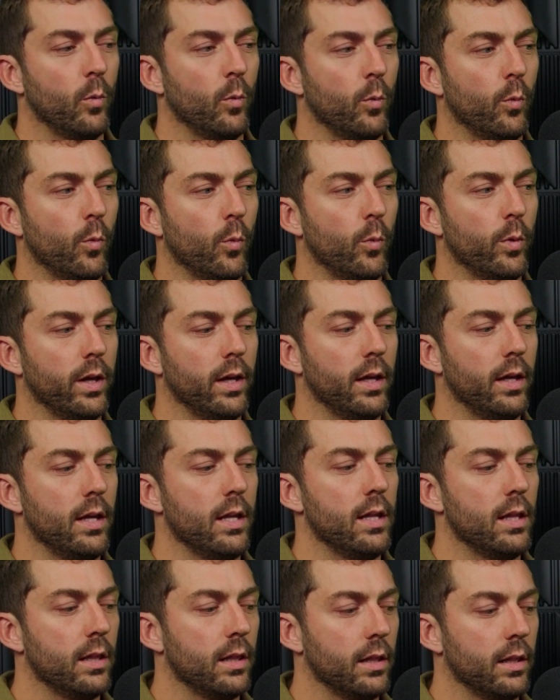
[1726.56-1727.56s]

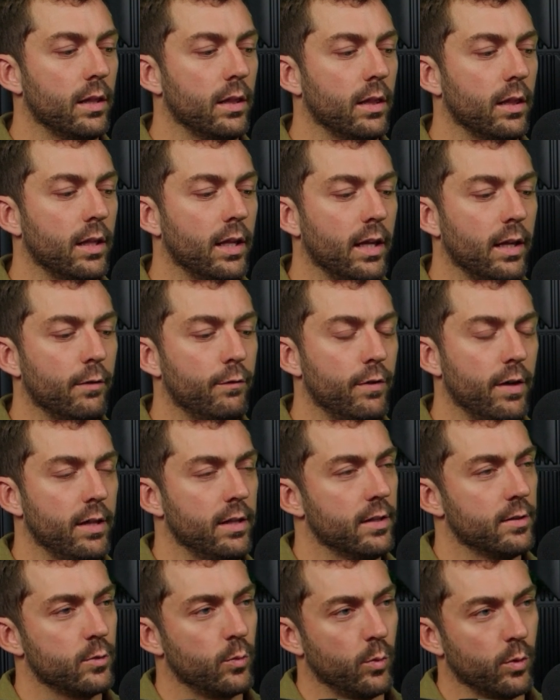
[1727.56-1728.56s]
we live in
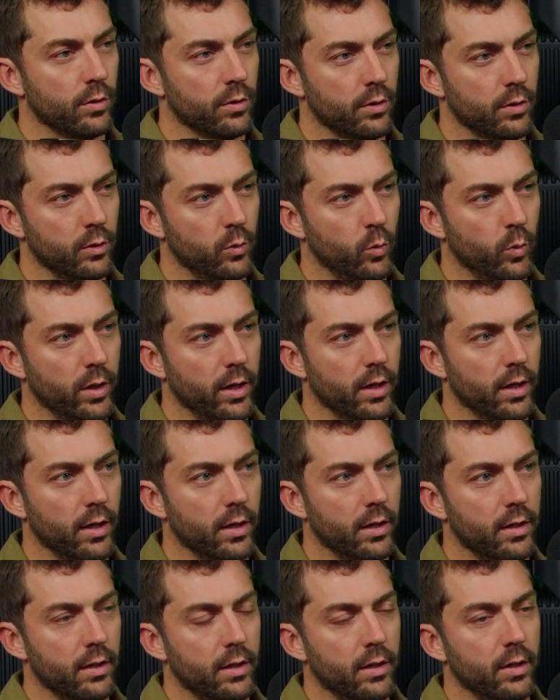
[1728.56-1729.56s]
this world
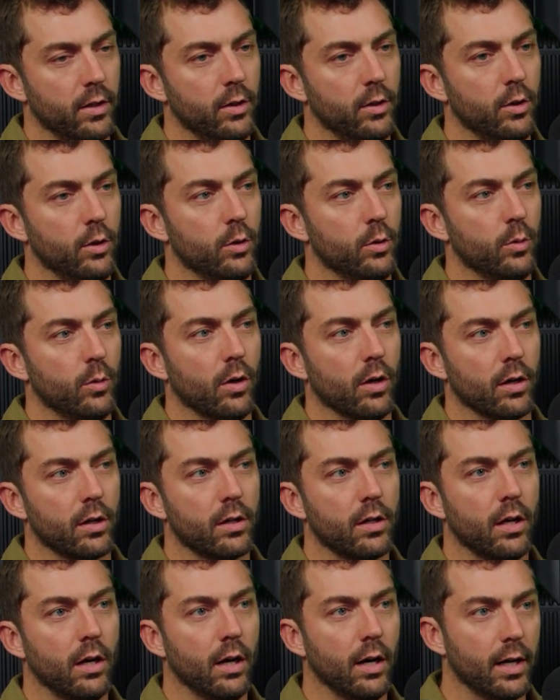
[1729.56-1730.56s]
where you are
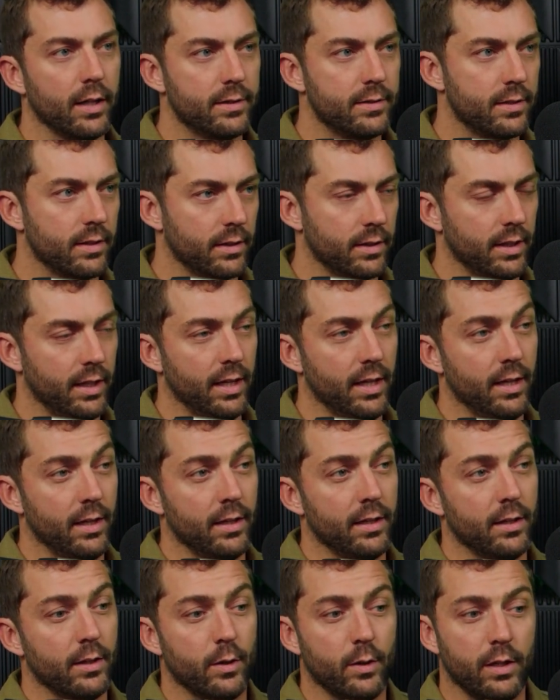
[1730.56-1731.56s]
constantly
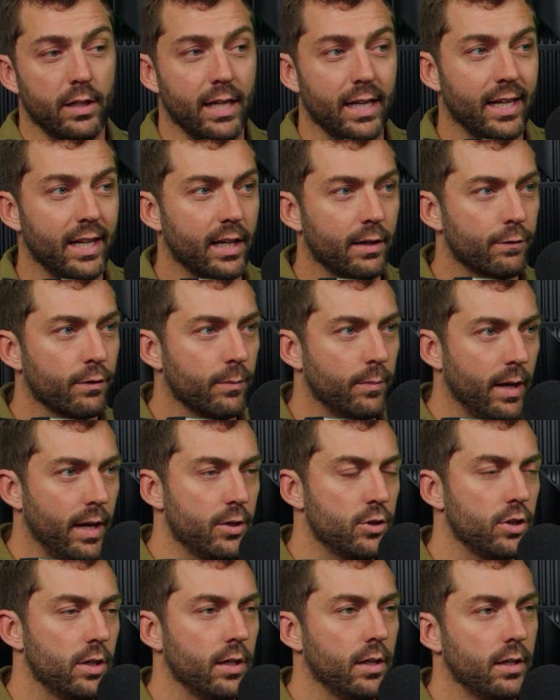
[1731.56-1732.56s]
getting
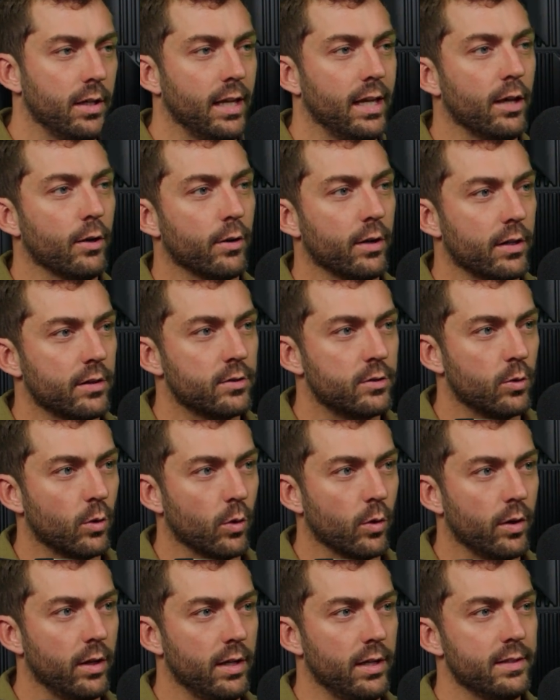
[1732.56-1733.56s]
information, hearing
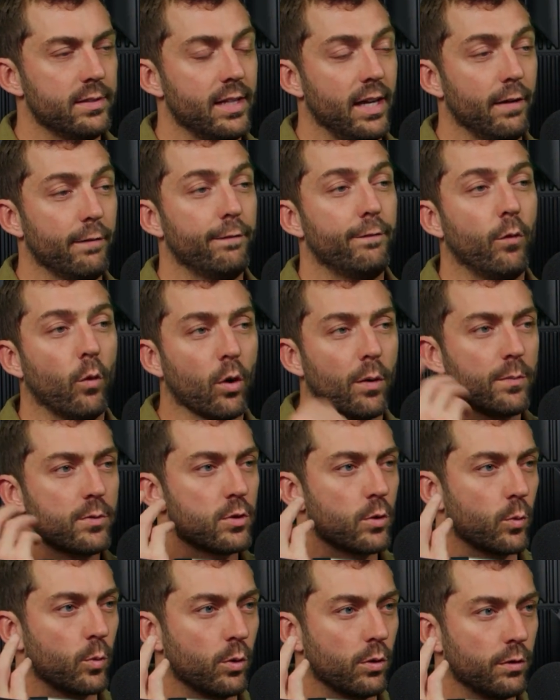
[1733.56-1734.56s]
stories. It forms
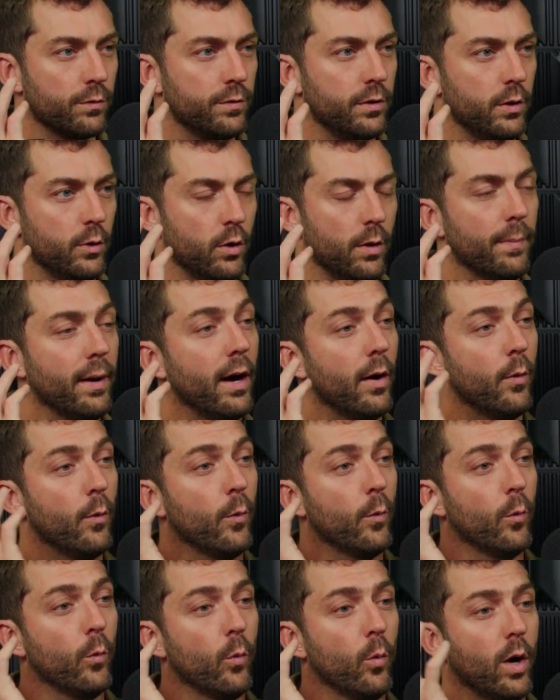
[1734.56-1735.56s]
your worldview about
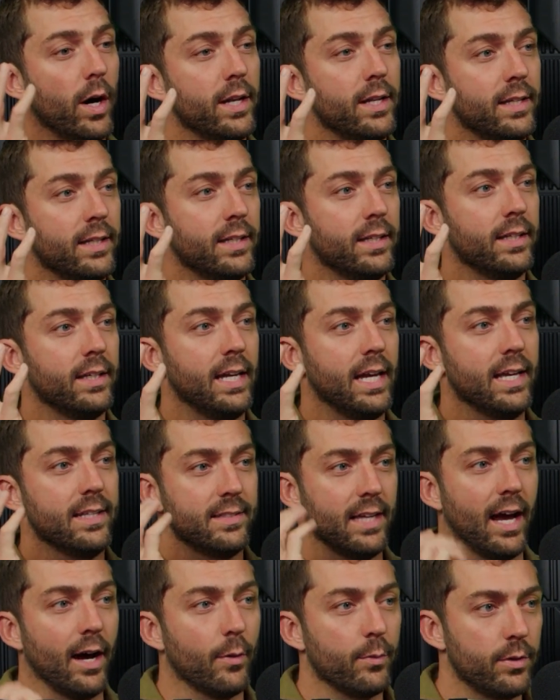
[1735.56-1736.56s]
what is
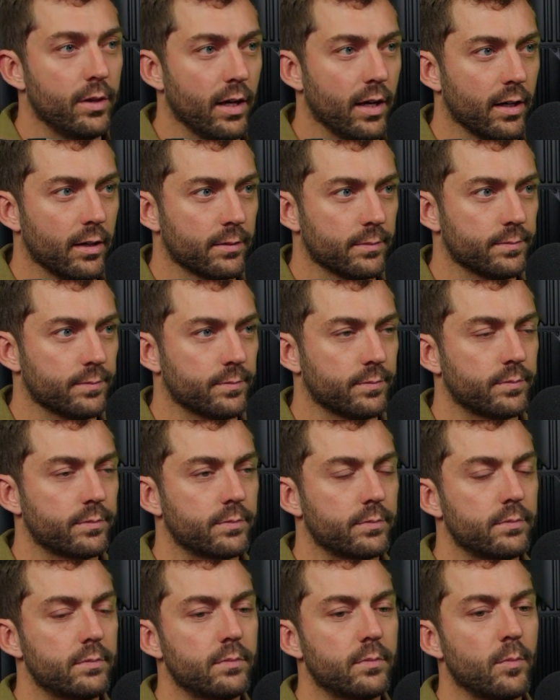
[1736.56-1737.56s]
out there.
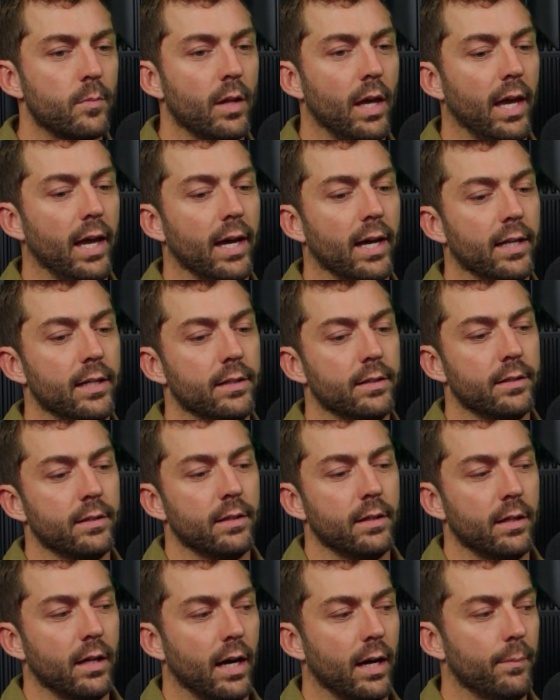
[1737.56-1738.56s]
And
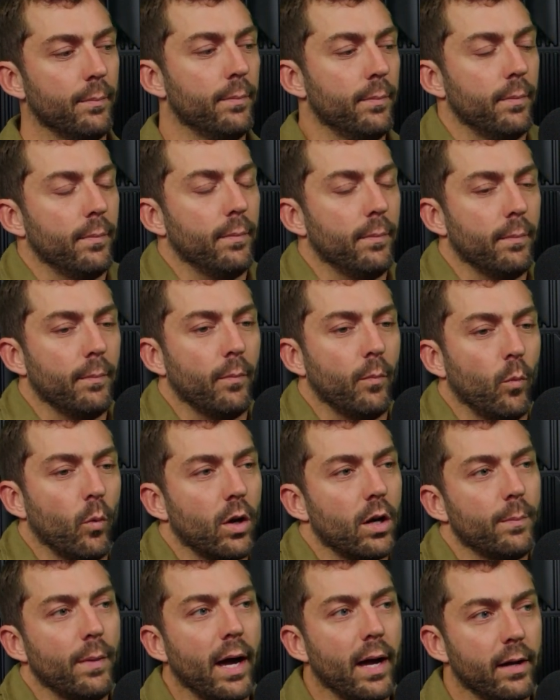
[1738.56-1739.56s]
one
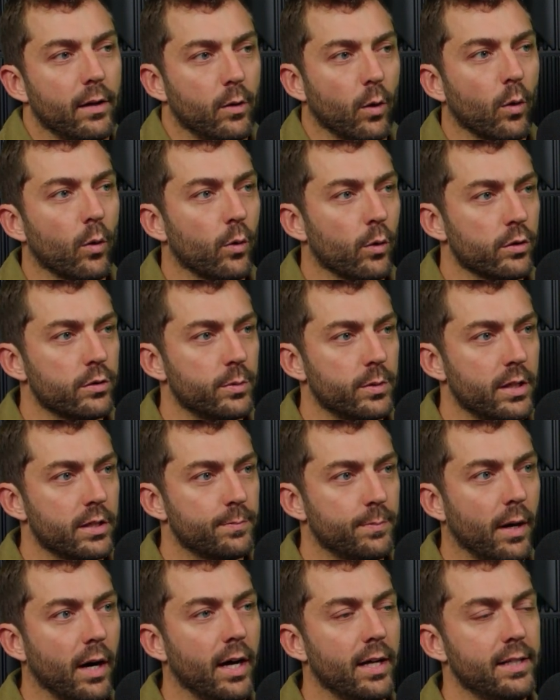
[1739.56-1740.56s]
of my goals with this
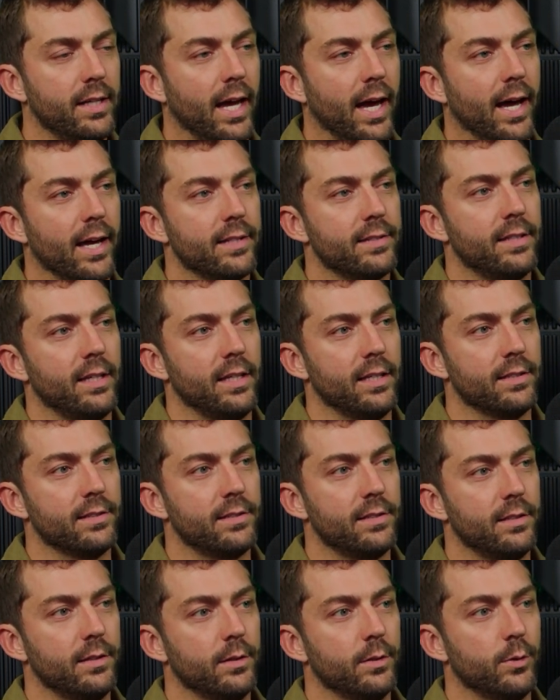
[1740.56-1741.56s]
podcast is
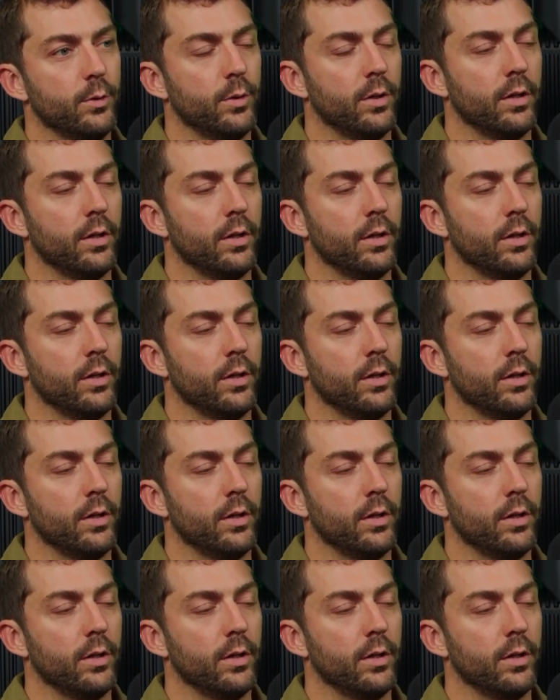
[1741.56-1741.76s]
to